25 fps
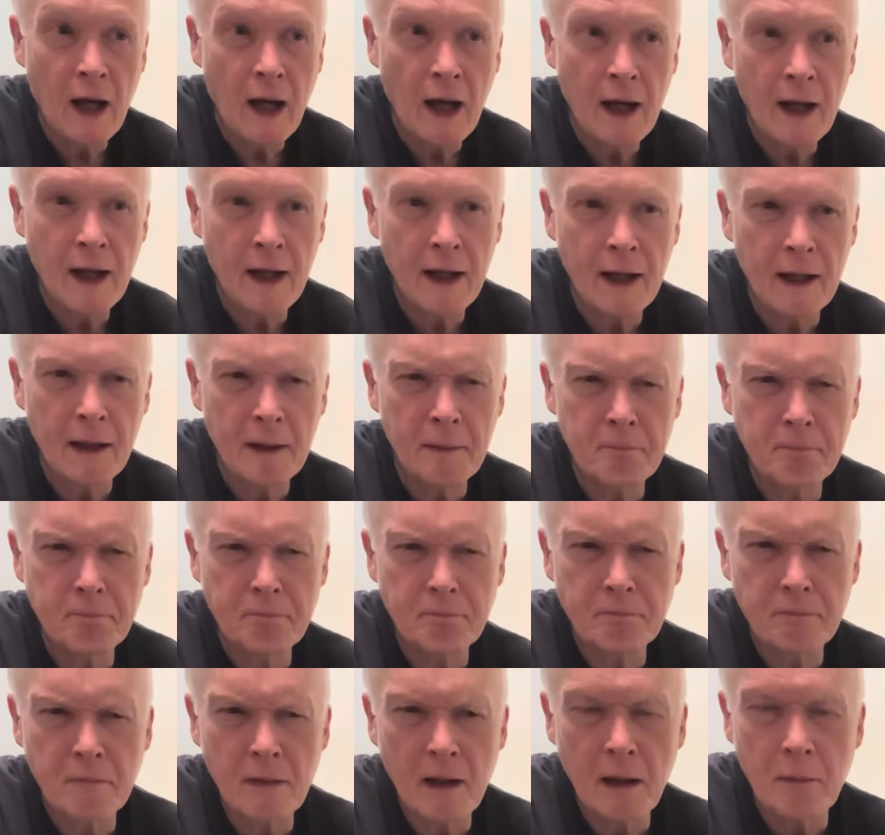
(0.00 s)

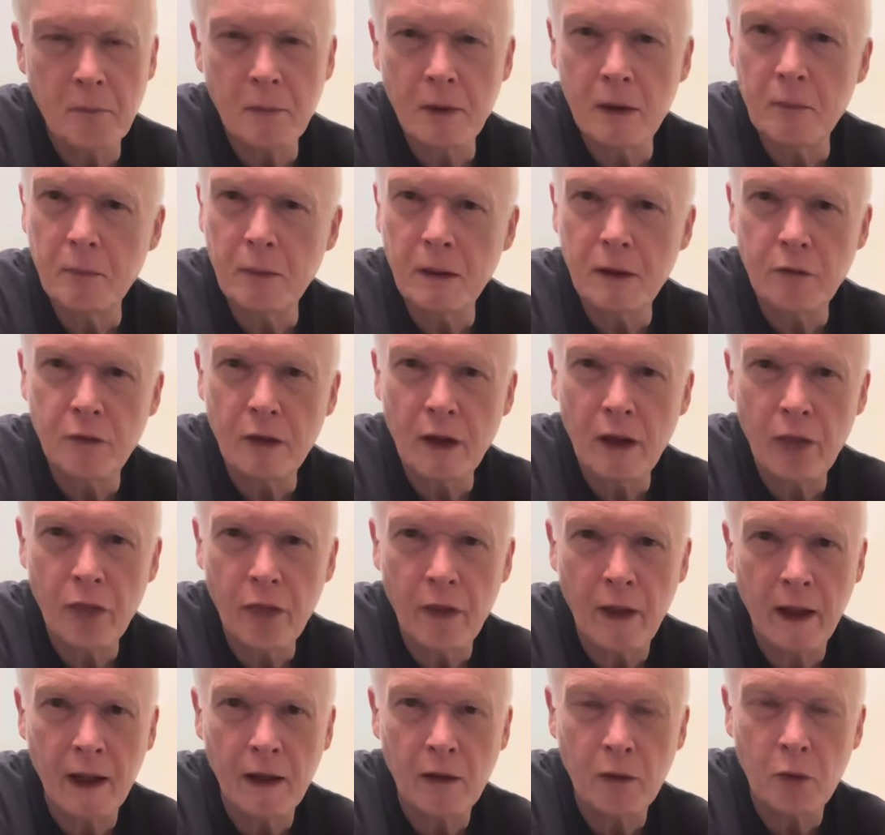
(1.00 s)
yeah, made me
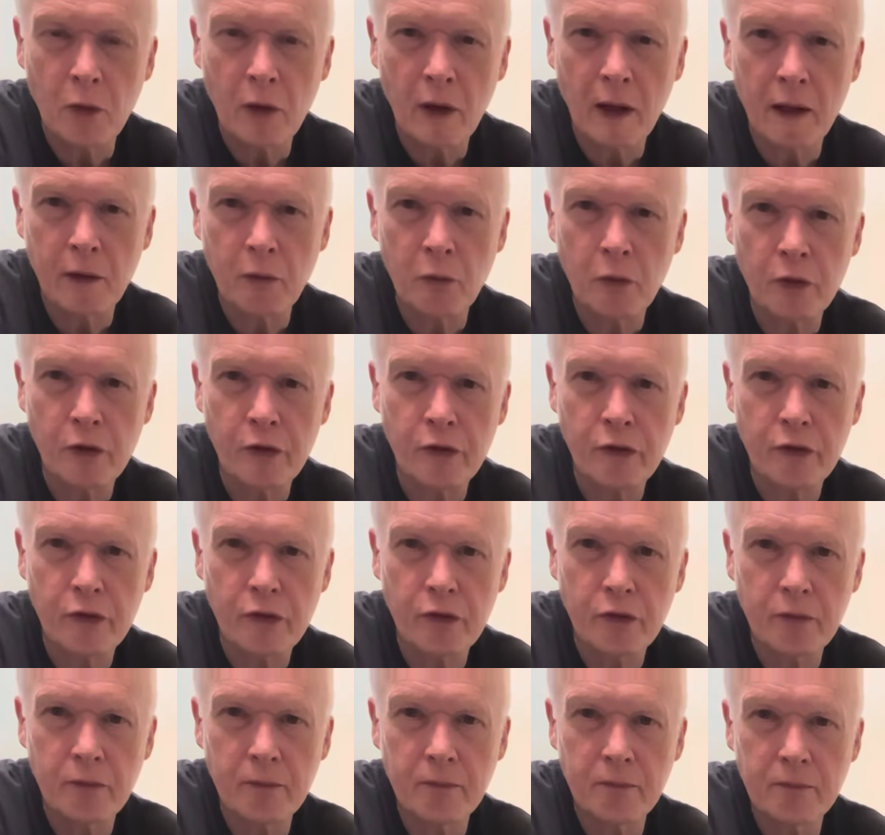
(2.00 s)
rethink what I
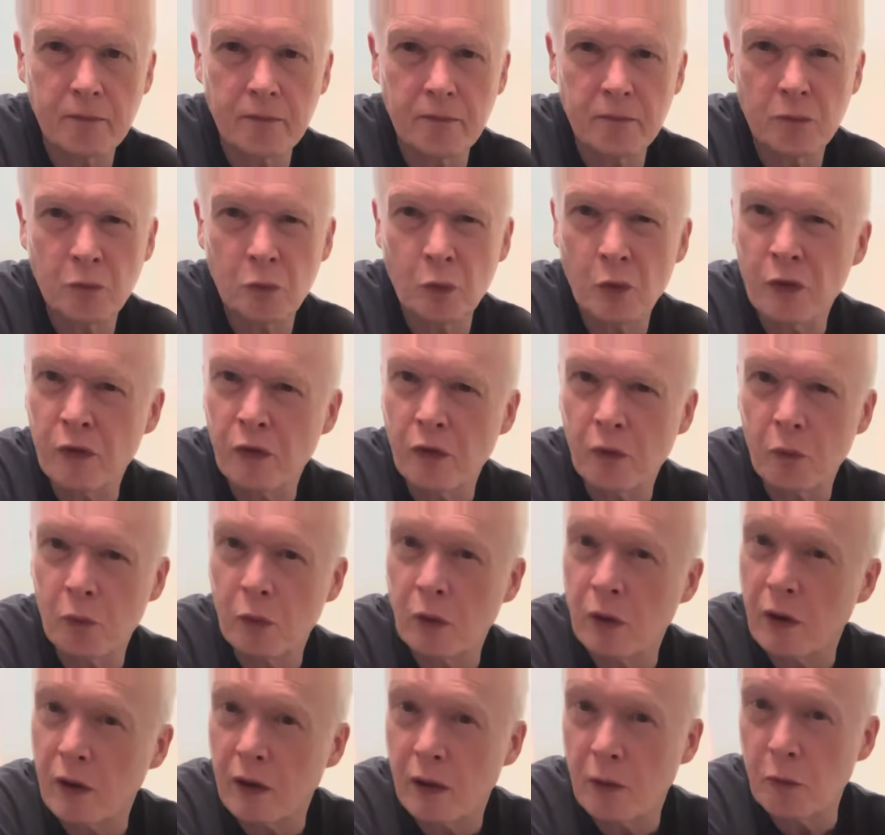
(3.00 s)
was
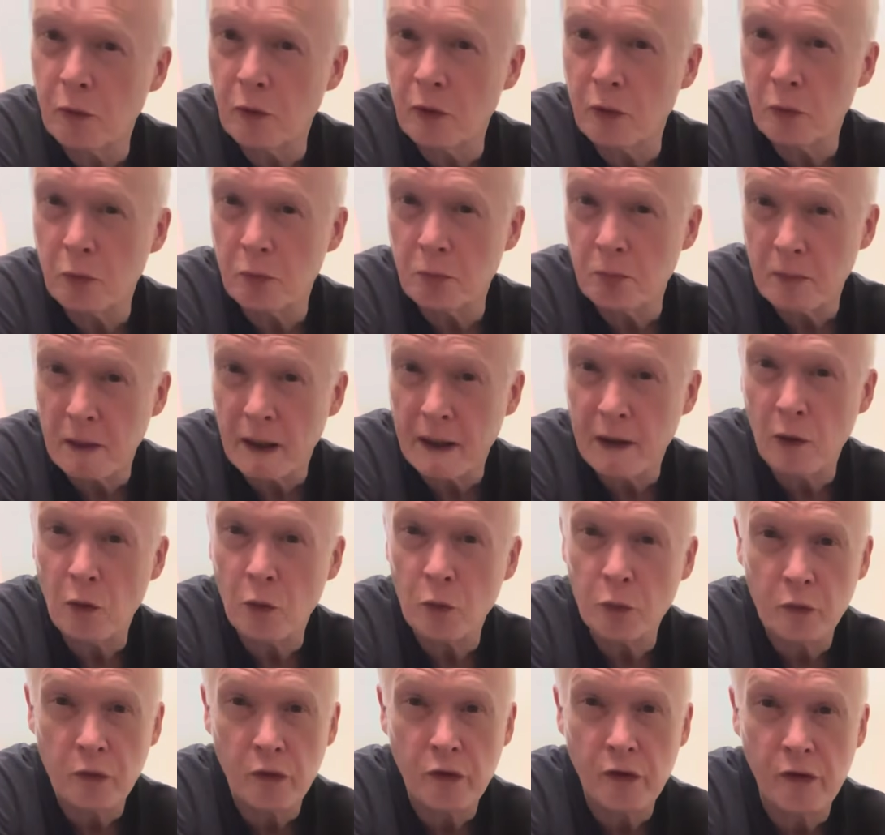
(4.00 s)
my
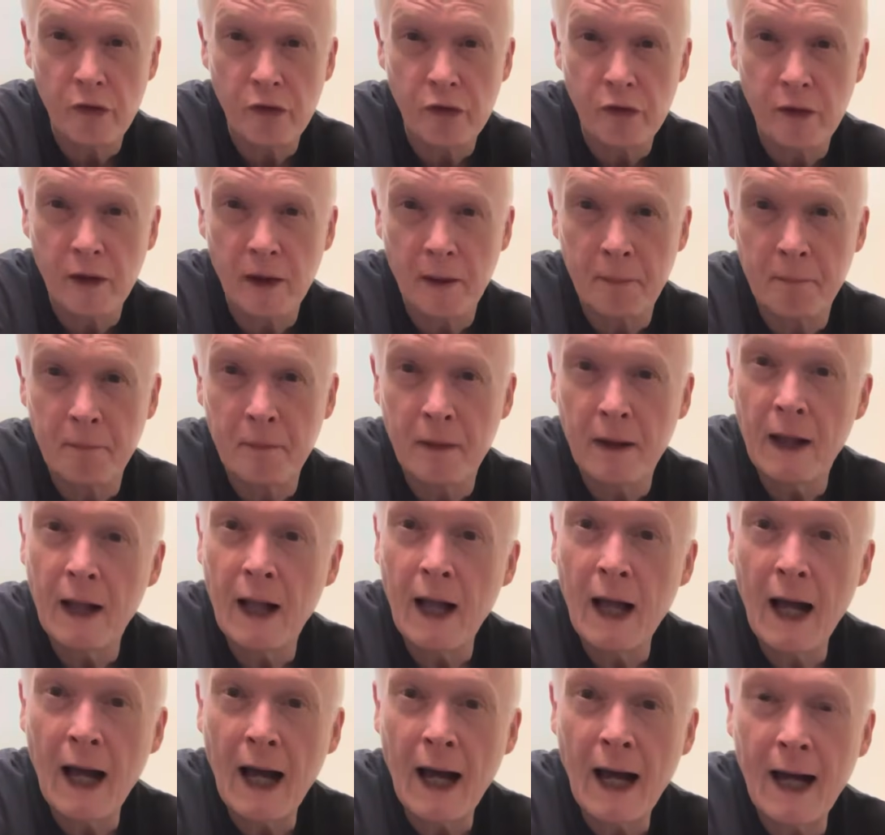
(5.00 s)
own system.
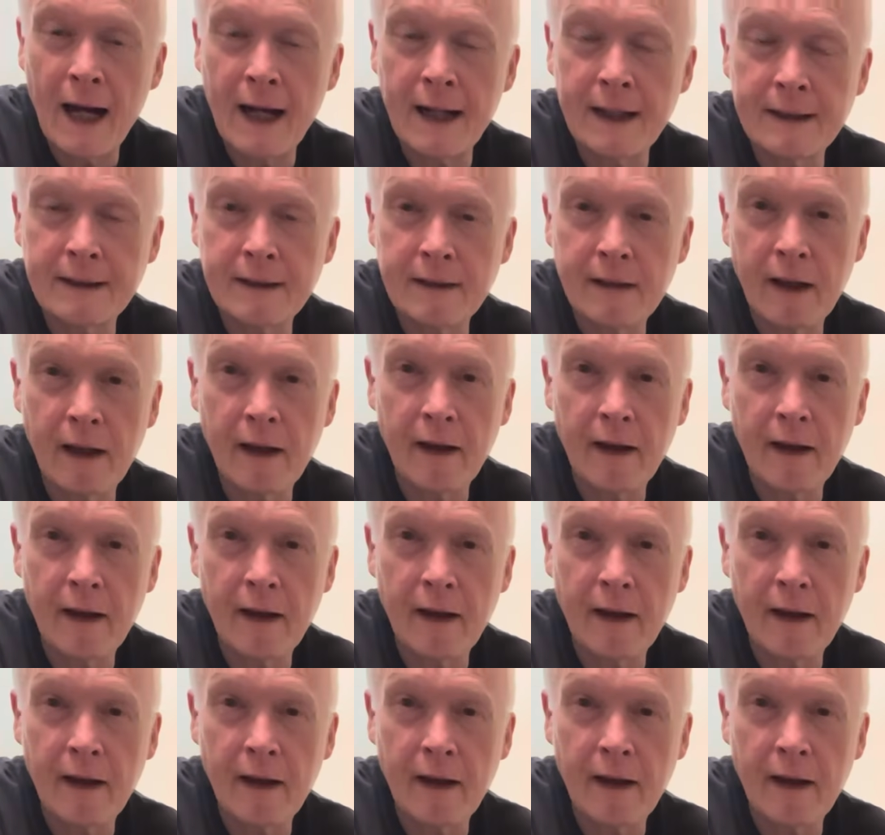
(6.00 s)
And